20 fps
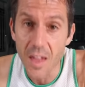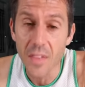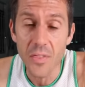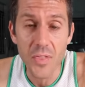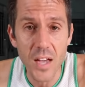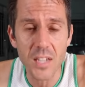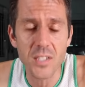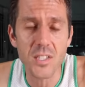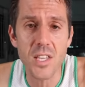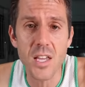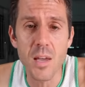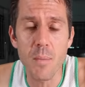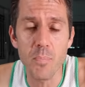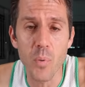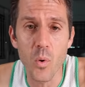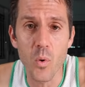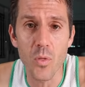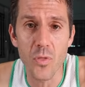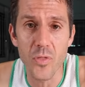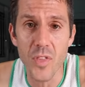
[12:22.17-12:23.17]
That's the
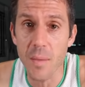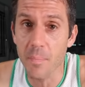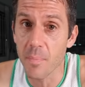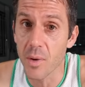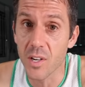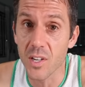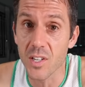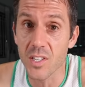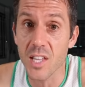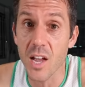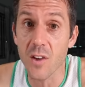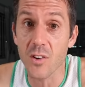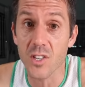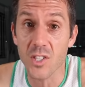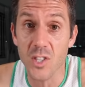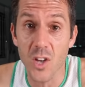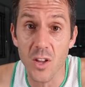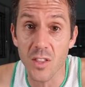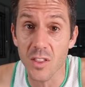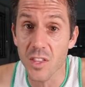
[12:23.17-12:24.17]
important thing, because there are
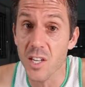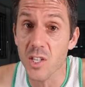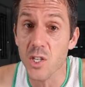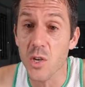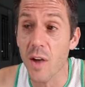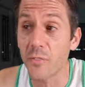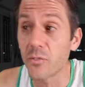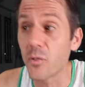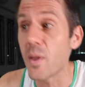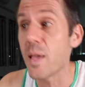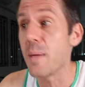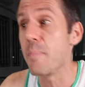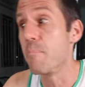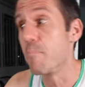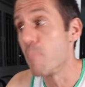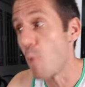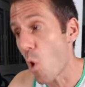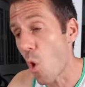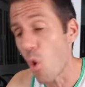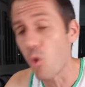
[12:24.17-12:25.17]
certain things you have to eat
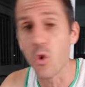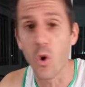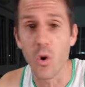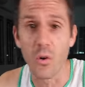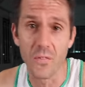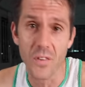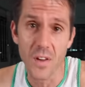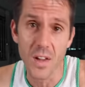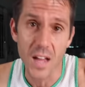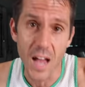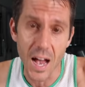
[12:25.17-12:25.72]
more of